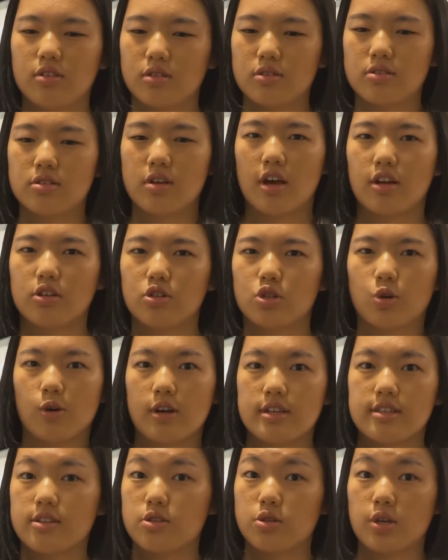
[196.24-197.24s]
certain
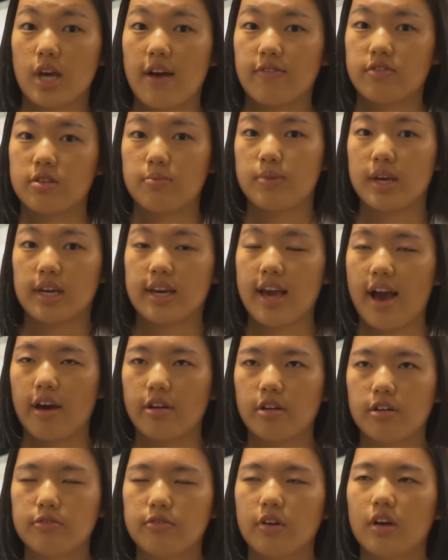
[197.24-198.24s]
choices you have to pick
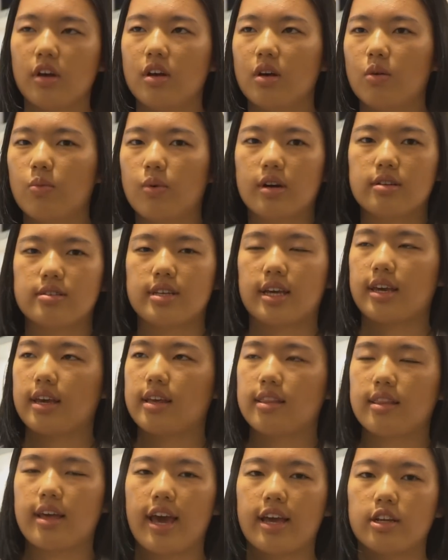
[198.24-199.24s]
out of, whereas like
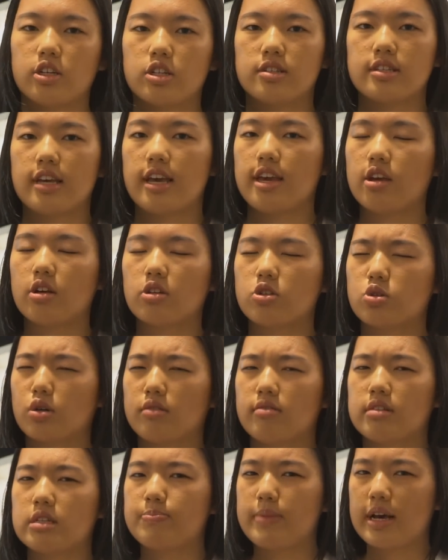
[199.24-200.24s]
in the HSC you can sort
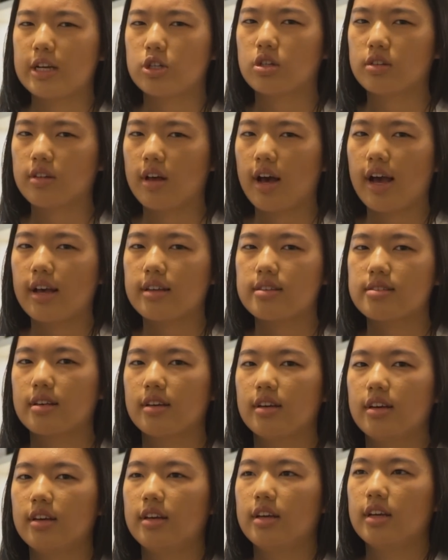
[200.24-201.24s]
of specialize
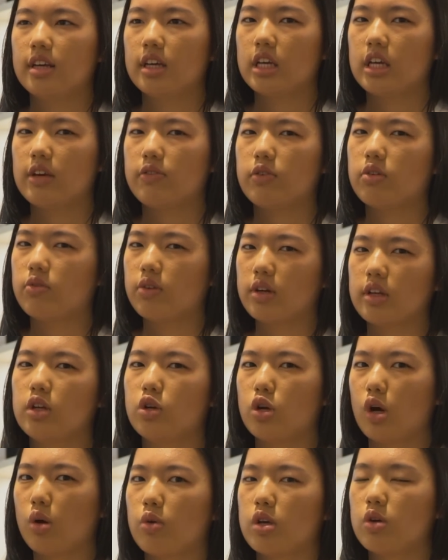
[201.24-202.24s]
if you really
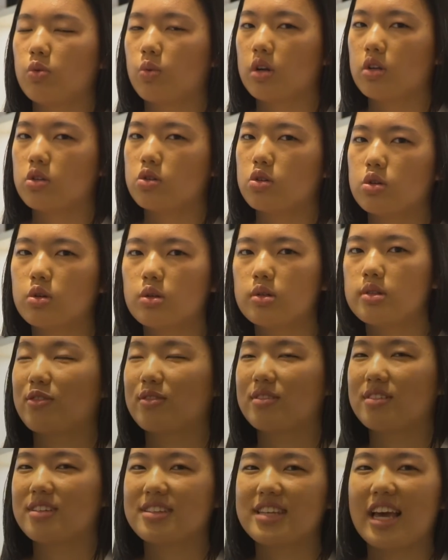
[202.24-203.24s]
know what you want to do.
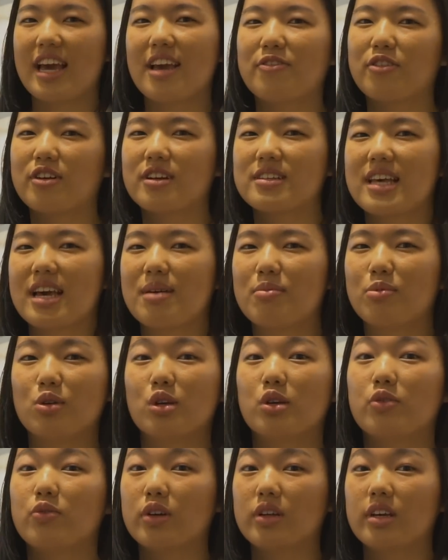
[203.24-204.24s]
Say for example
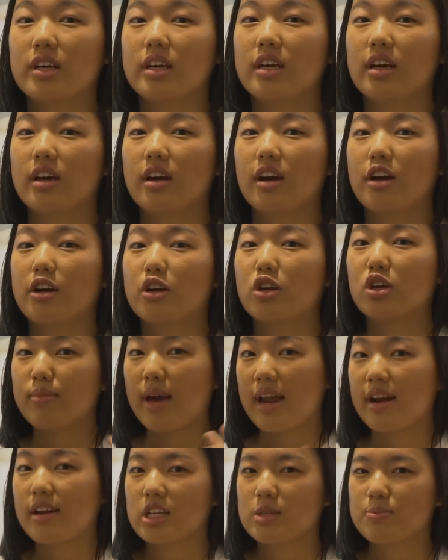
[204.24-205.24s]
you really are a
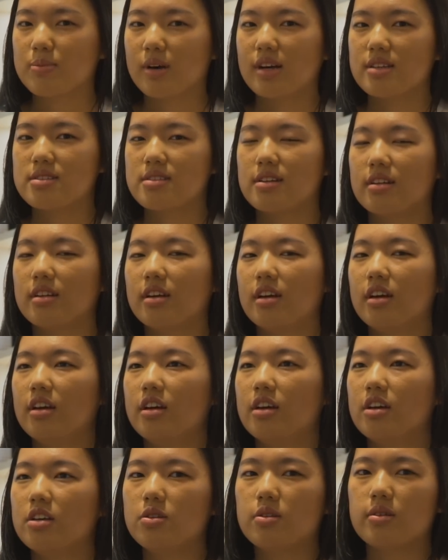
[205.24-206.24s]
humanities person,
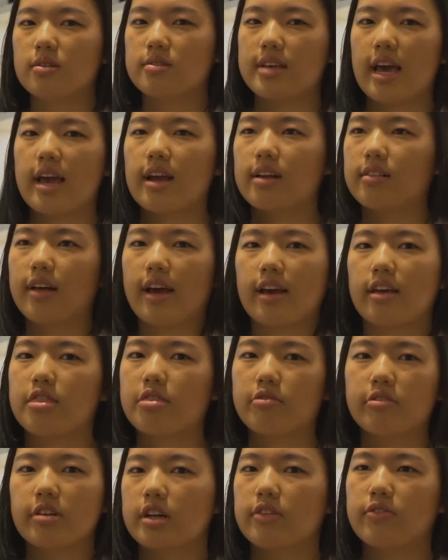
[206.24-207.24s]
you can take like
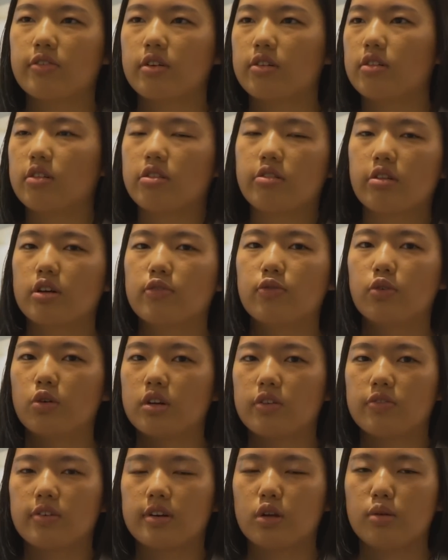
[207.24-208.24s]
three or four
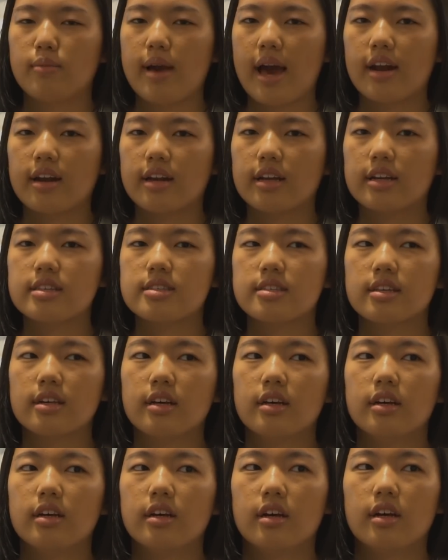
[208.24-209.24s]
different humanities
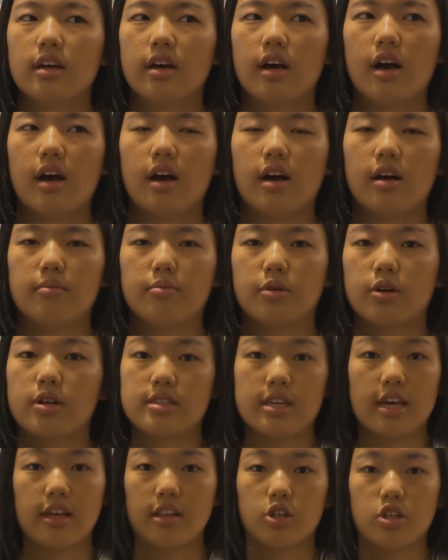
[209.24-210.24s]

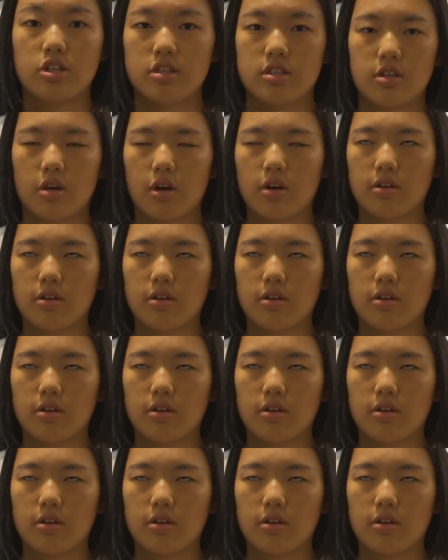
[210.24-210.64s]
because English is the